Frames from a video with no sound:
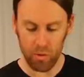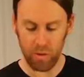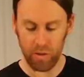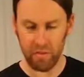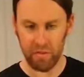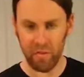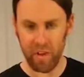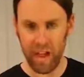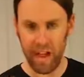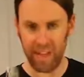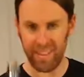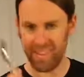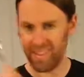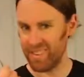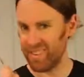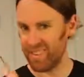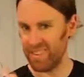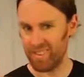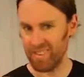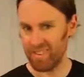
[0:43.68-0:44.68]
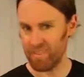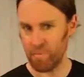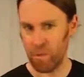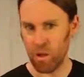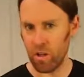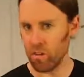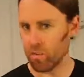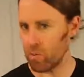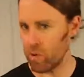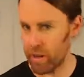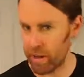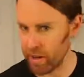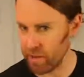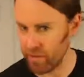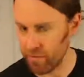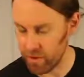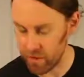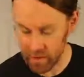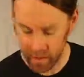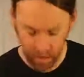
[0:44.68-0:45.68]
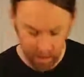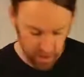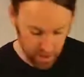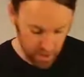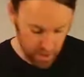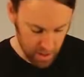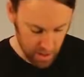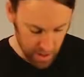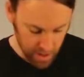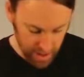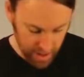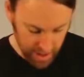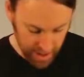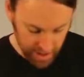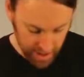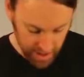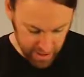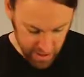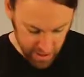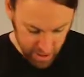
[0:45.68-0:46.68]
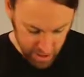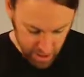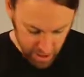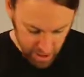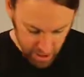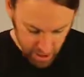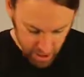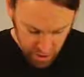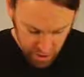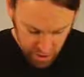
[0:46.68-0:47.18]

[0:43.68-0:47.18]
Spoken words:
you can find. This is the smallest one I could find. And you're